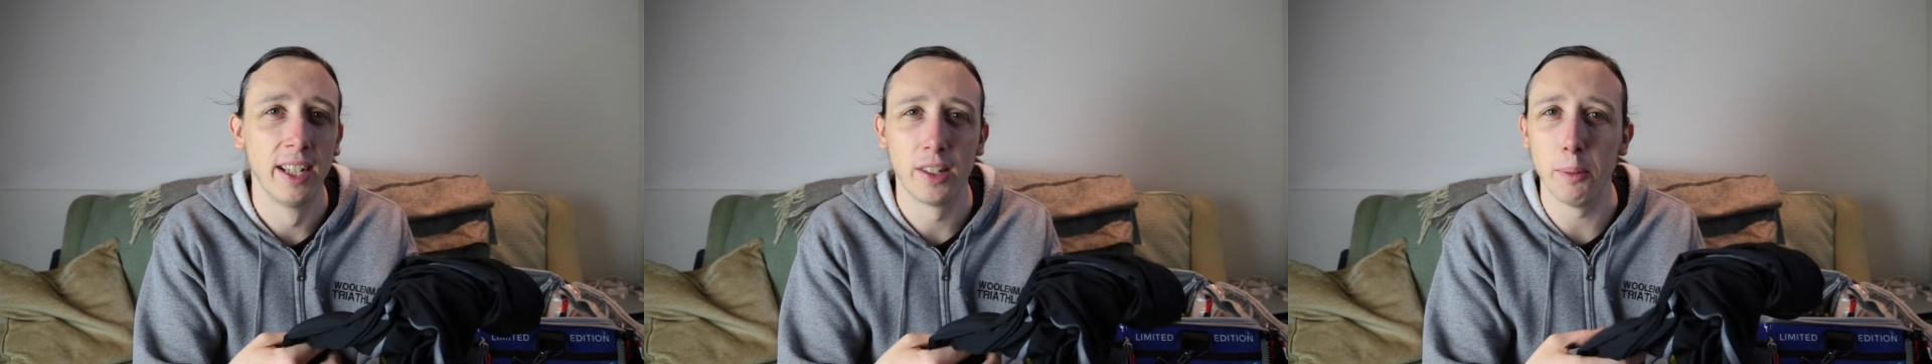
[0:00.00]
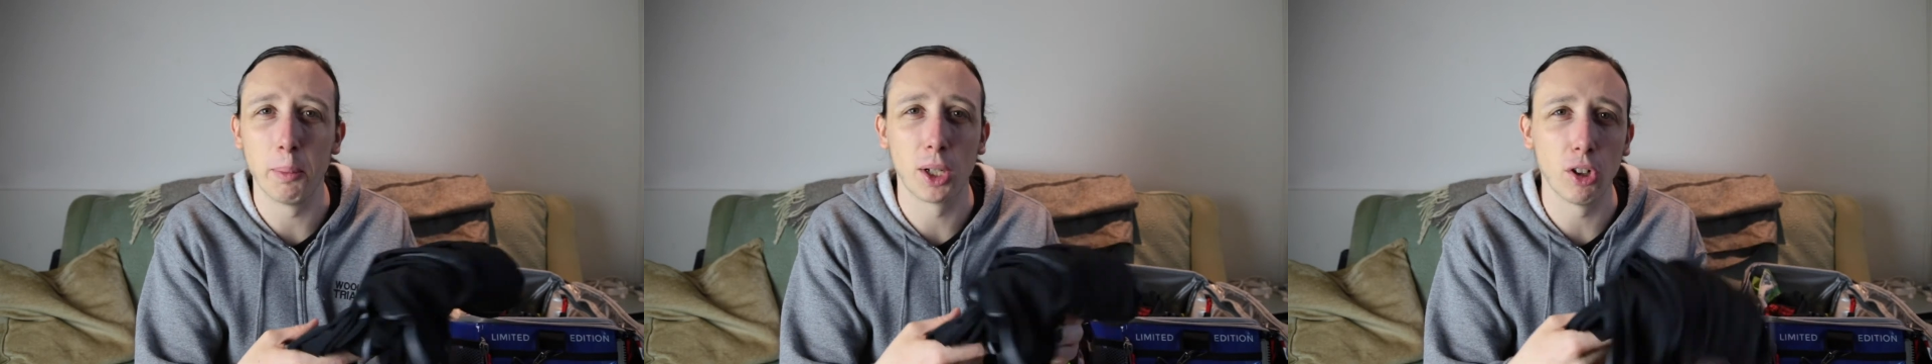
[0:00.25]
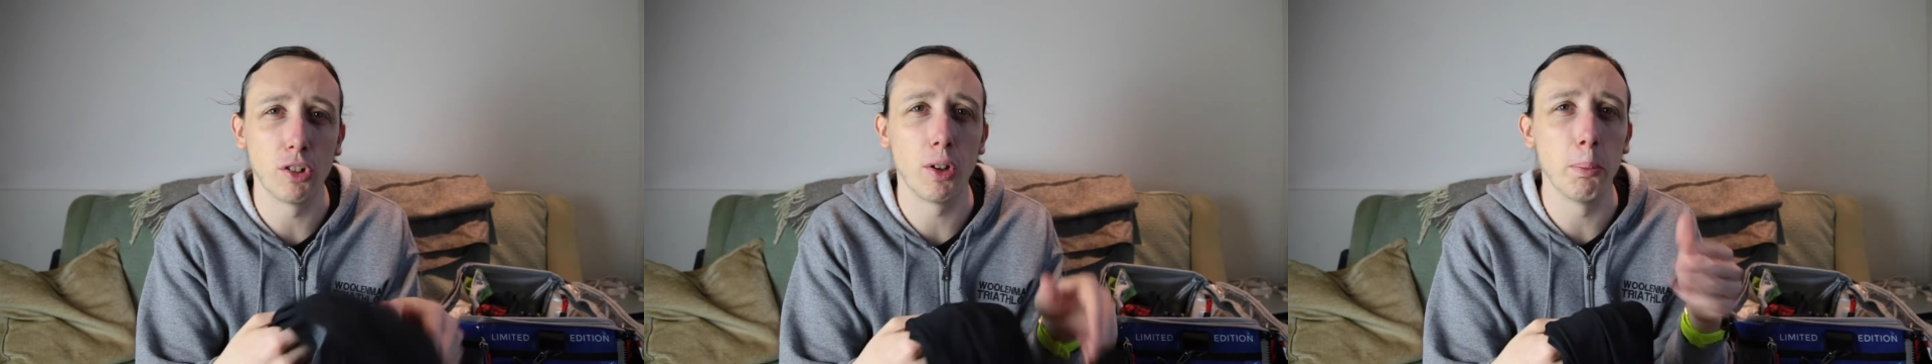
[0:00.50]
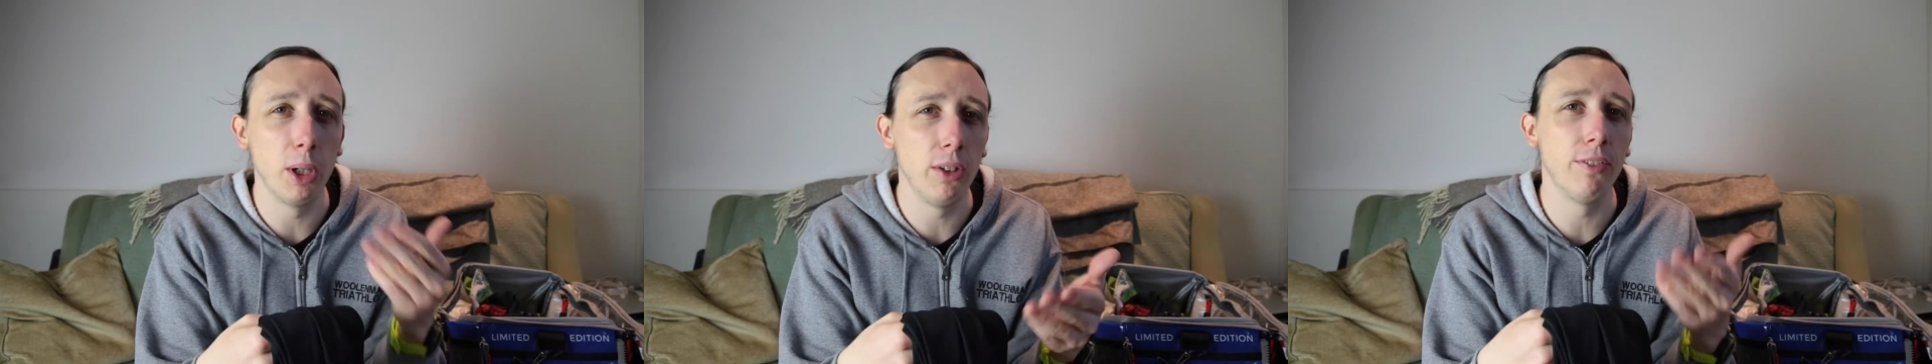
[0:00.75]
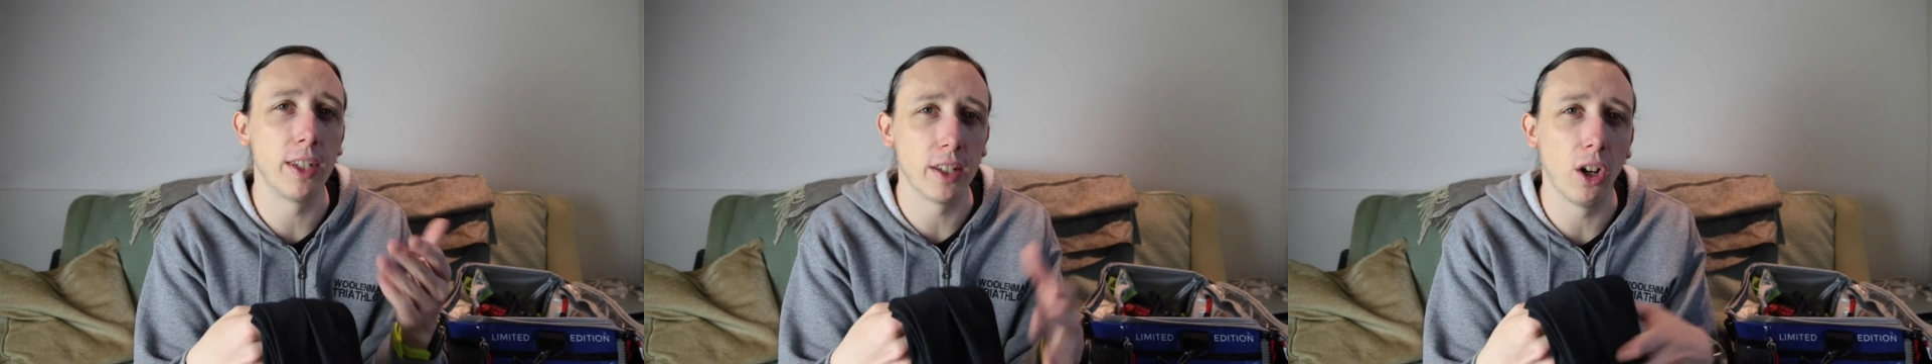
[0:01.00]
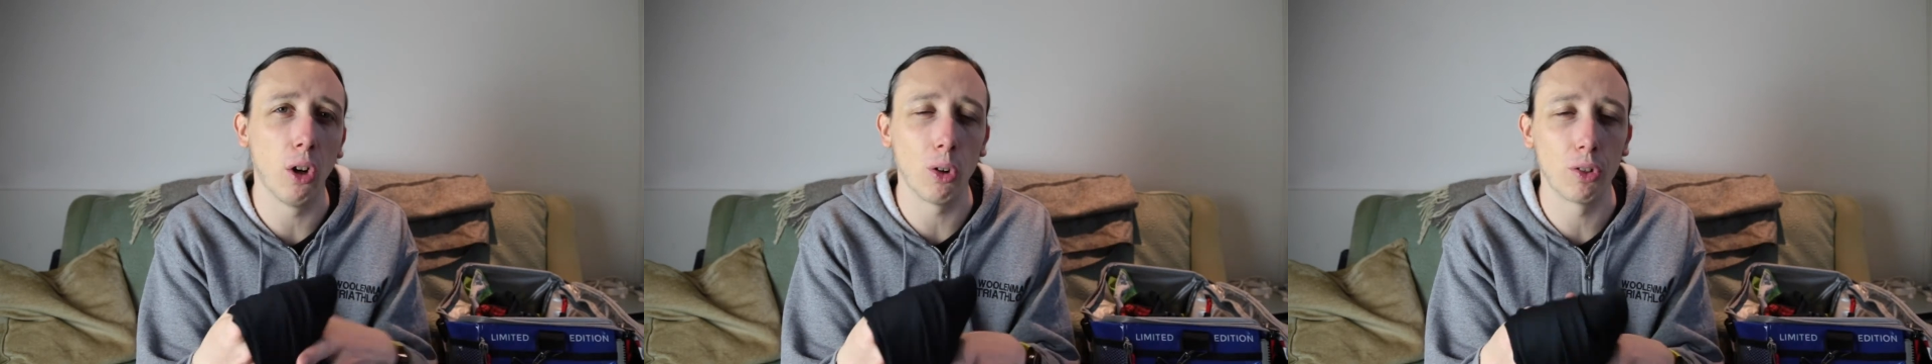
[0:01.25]
that because you're moving the
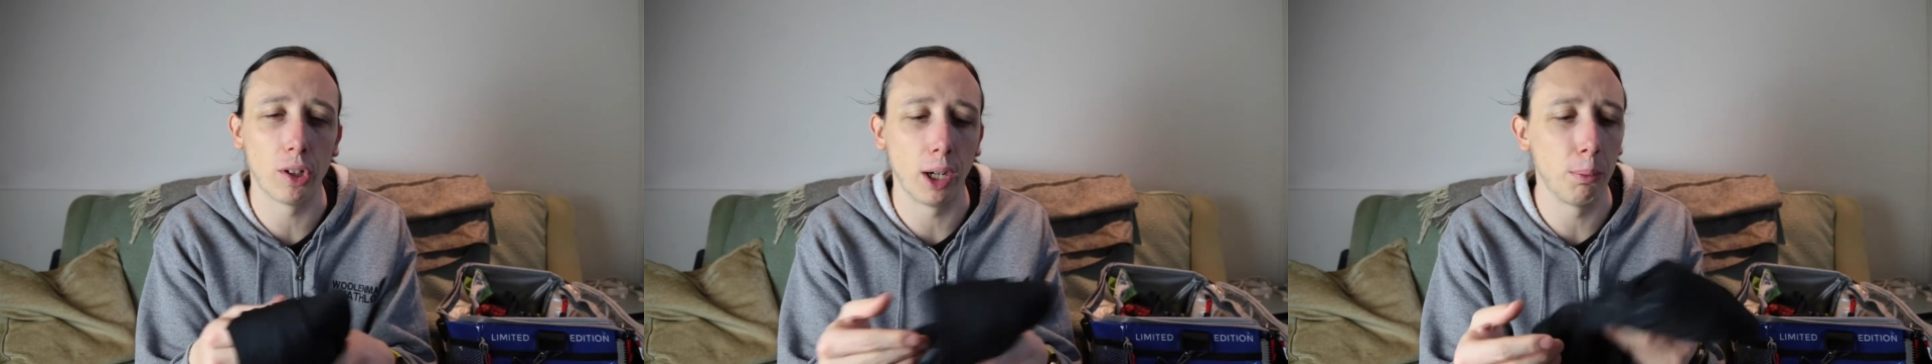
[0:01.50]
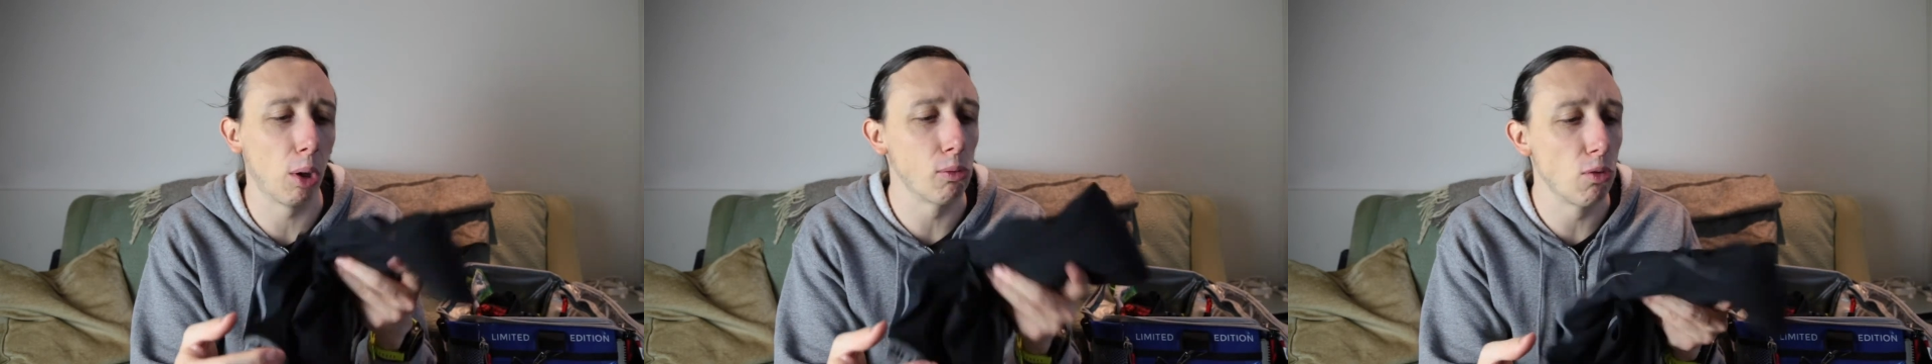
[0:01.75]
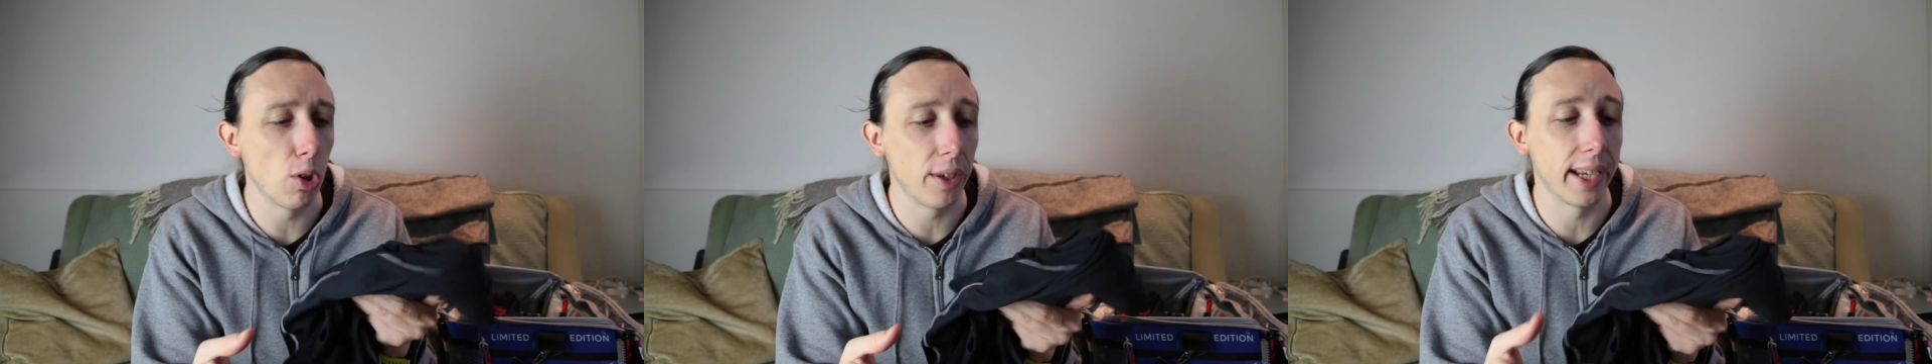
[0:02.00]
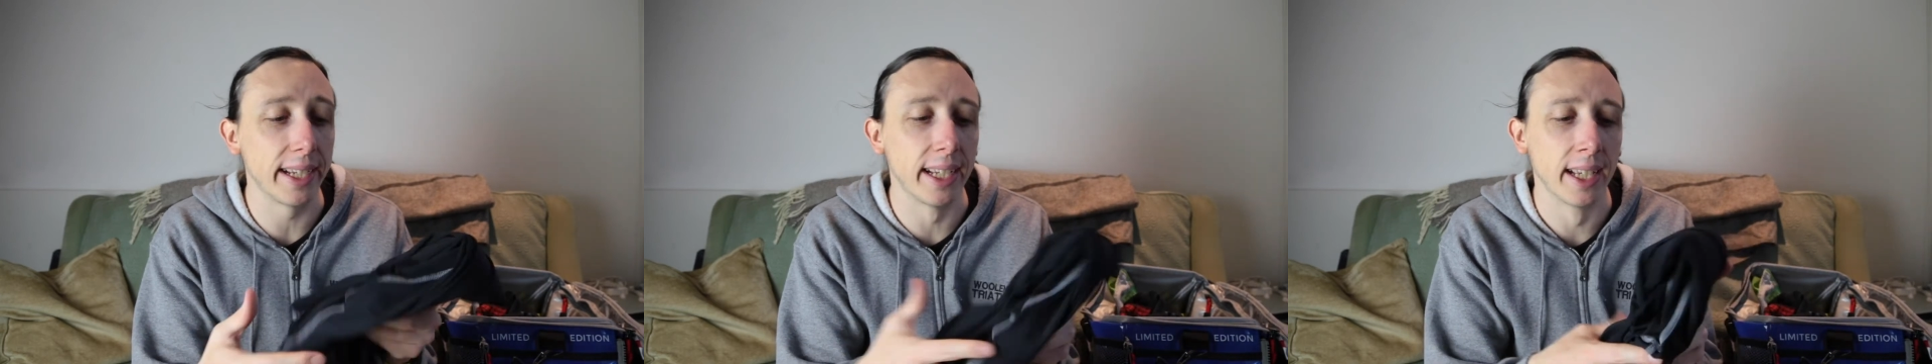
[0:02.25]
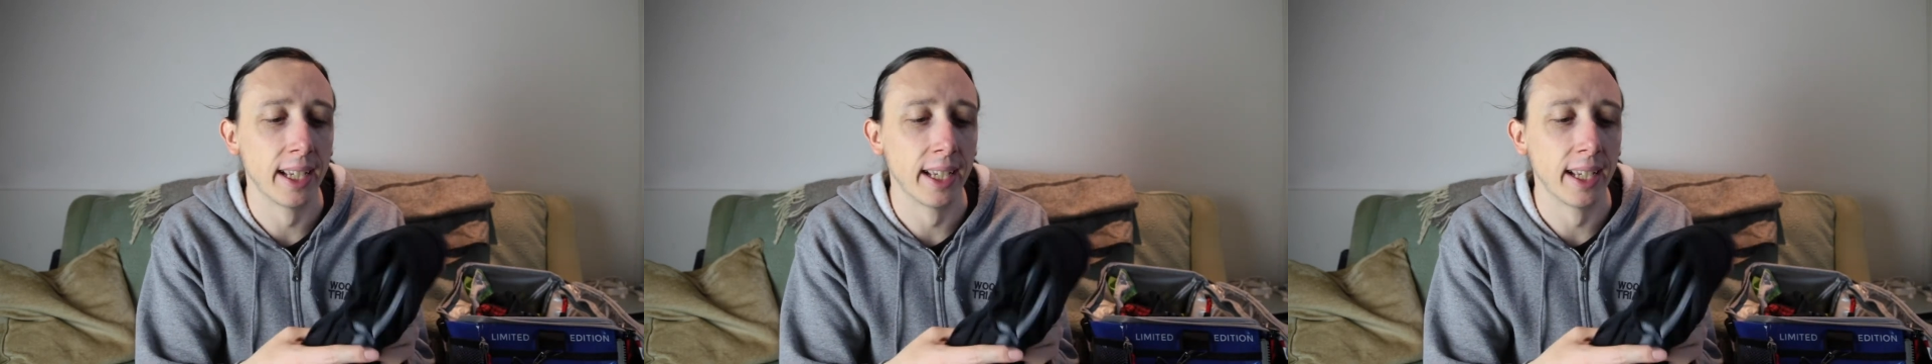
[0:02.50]
whole time while running,